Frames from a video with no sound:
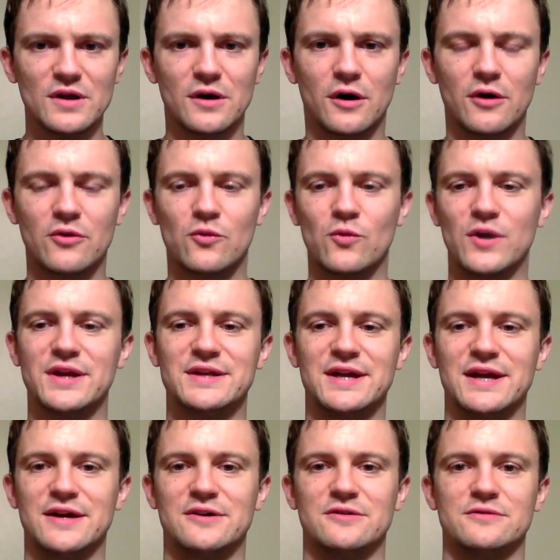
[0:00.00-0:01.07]
On the way
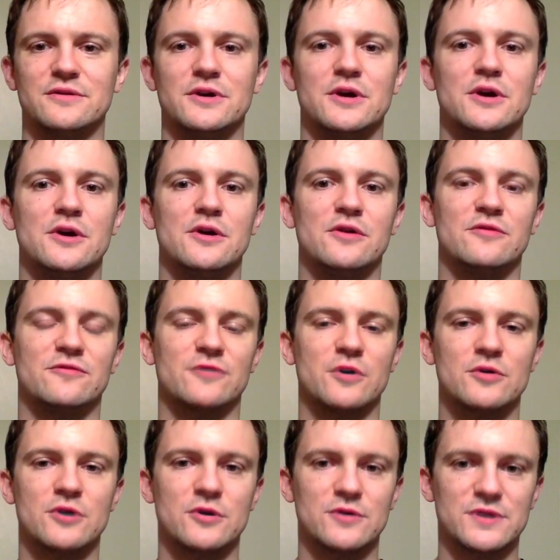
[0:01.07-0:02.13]
down,
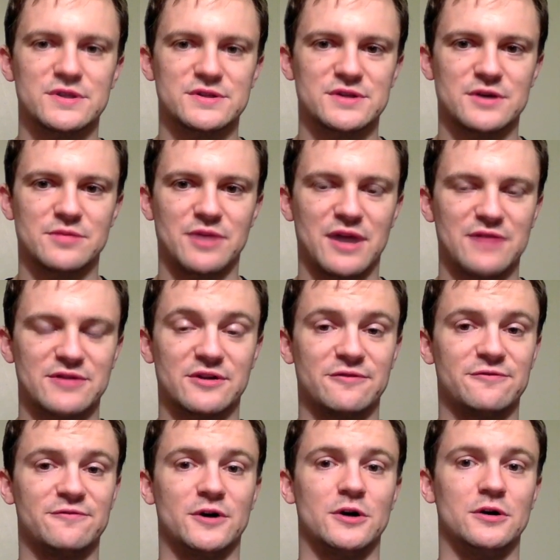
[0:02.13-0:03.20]
Frodo ends up having a
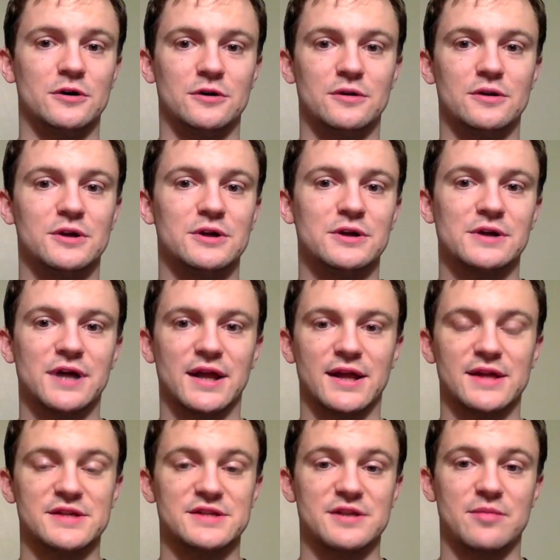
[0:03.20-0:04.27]
fall and
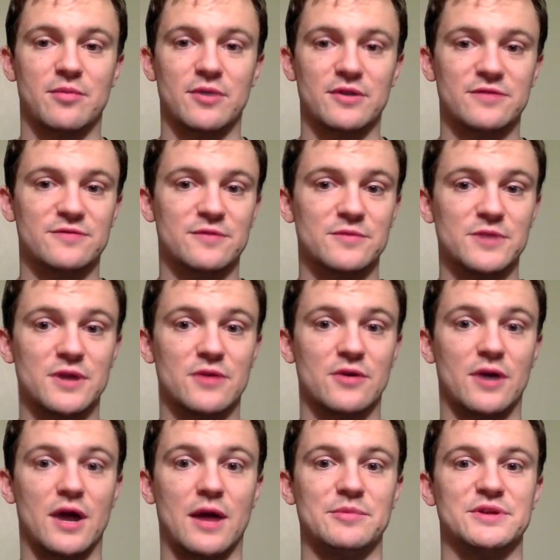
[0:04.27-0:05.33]
gets separated from the other
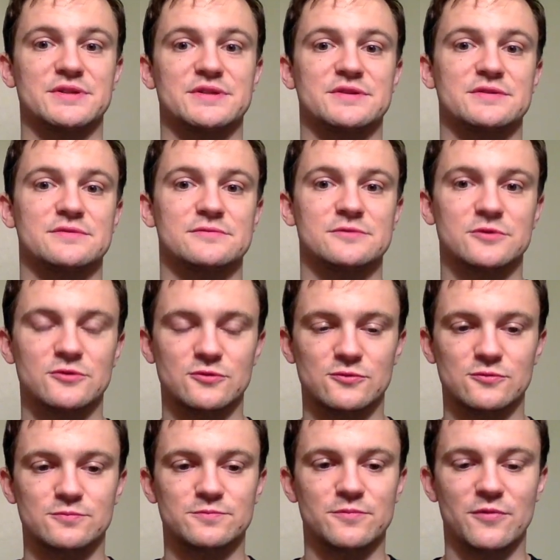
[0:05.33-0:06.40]
hobbits,
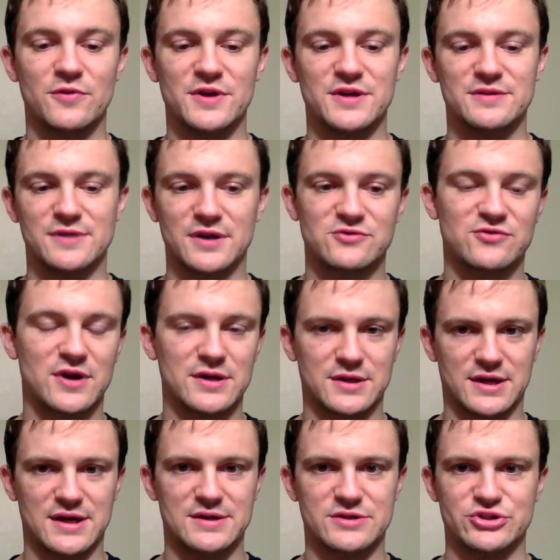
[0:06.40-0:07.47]
who then they try to
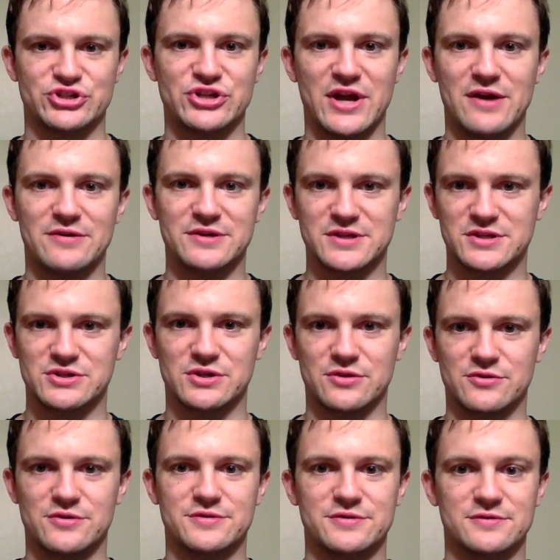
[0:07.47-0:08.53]
kind of shout at each
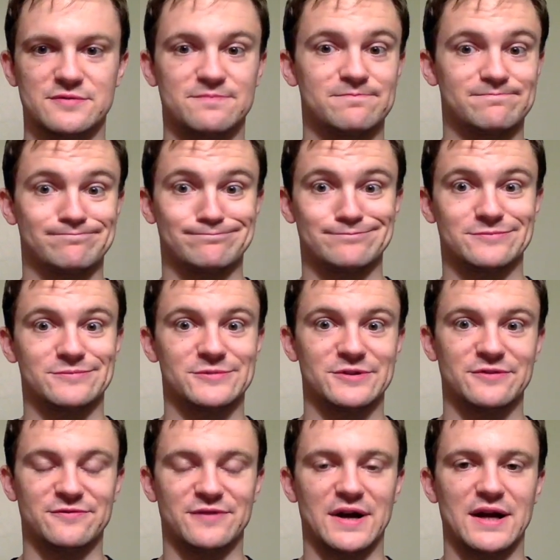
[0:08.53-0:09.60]
other
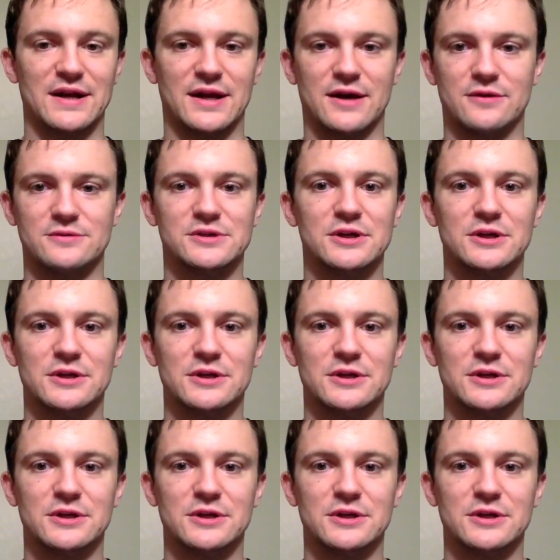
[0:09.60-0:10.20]
to find out